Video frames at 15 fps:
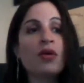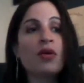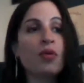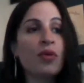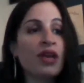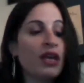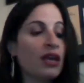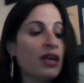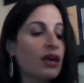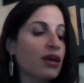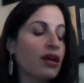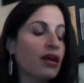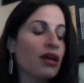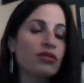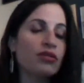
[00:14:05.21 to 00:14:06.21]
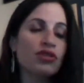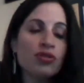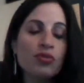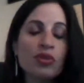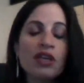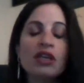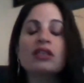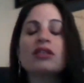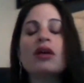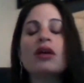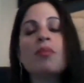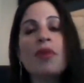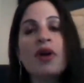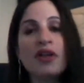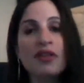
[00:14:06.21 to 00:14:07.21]
a week, 2 weeks, a
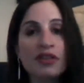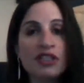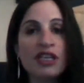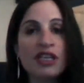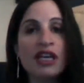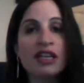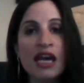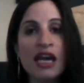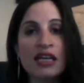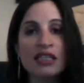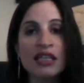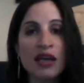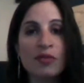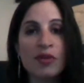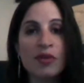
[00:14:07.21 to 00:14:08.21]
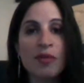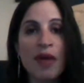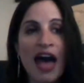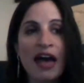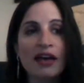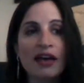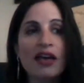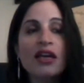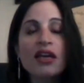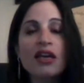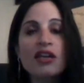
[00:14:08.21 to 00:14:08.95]
month to get that assignment back.